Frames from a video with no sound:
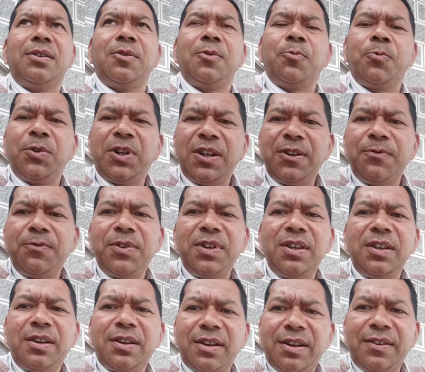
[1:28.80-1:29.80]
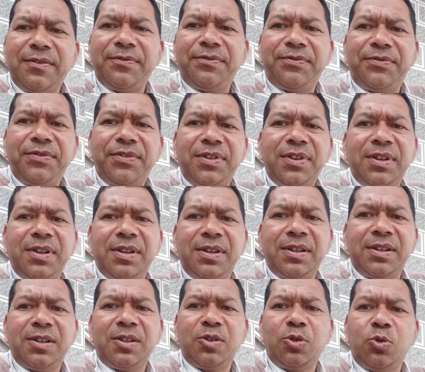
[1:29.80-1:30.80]
when we rub
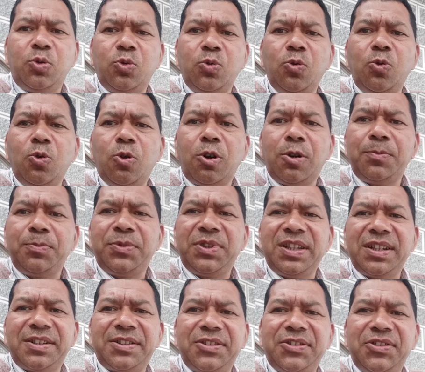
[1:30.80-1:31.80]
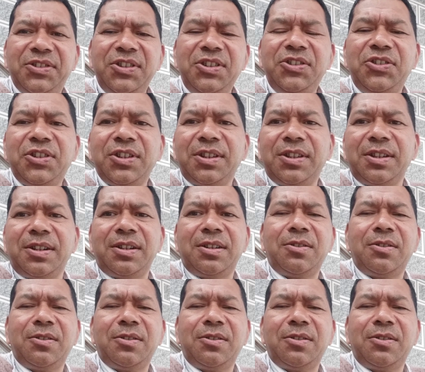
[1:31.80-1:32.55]
two objects each other,